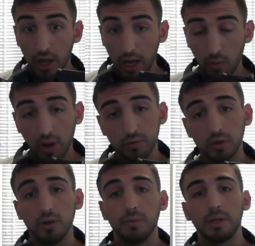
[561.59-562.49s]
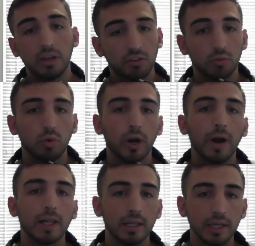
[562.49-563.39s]
However, because of where
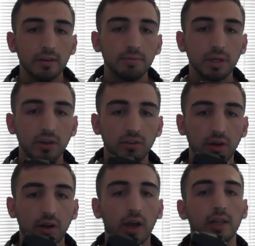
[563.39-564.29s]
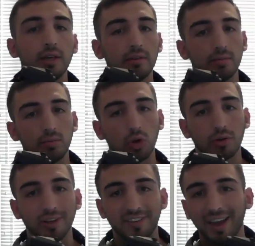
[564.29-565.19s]
I live, because I, I live in more
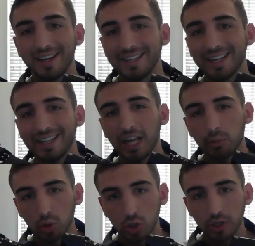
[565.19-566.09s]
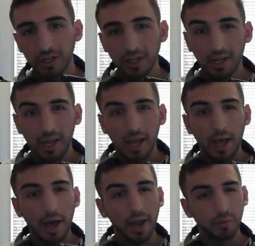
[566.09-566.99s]
of a tight knit neighborhood,
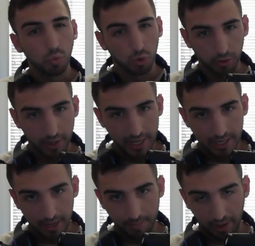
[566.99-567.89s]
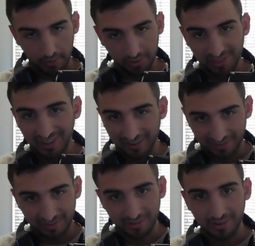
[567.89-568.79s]
I worry about
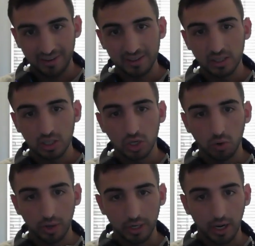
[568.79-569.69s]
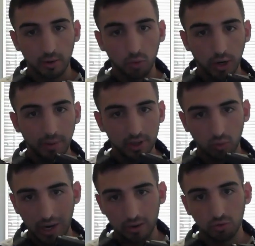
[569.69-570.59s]
this going. I worry about the
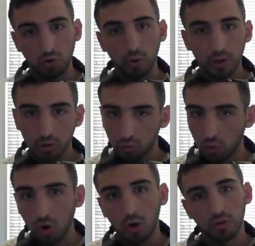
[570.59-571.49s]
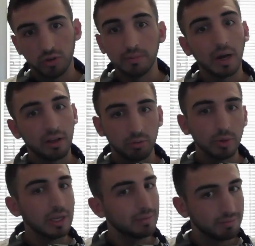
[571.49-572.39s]
rounds going through walls and
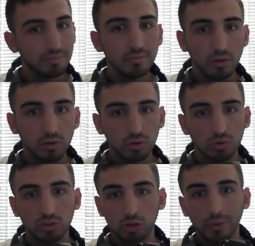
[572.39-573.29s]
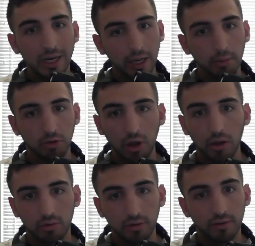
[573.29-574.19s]
possibly through to my neighbors'
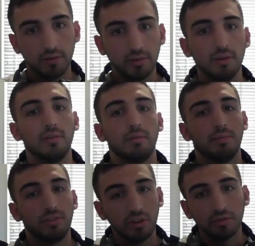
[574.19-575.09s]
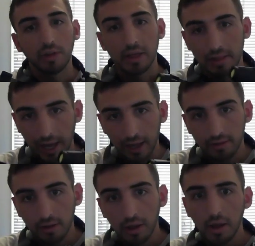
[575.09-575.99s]
houses and stuff like that.
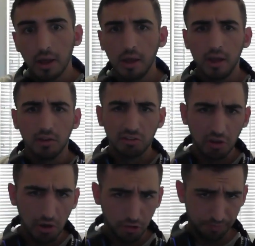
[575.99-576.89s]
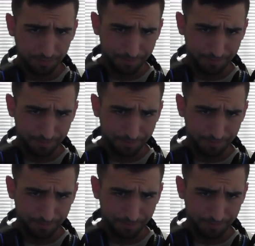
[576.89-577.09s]
So,